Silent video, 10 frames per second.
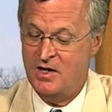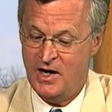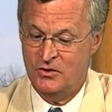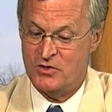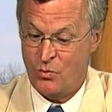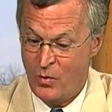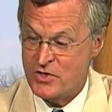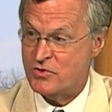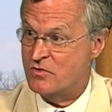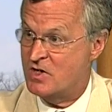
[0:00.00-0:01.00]
And I looked at
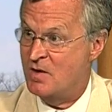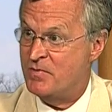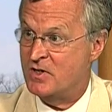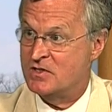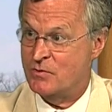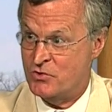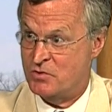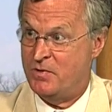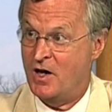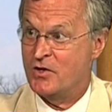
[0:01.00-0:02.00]
Western companies that were
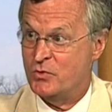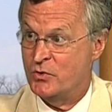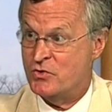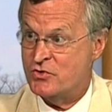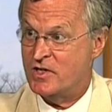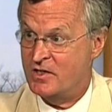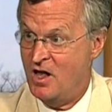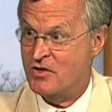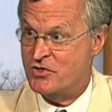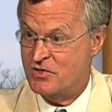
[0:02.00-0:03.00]
supplying dual-use
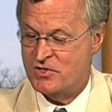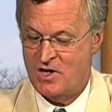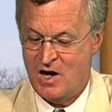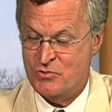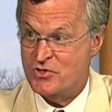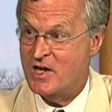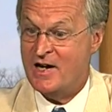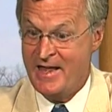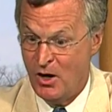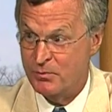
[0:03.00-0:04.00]
technology to Saddam
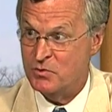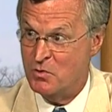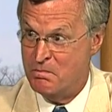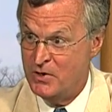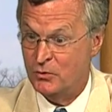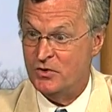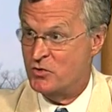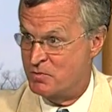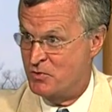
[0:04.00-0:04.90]
Hussein and helped them to build those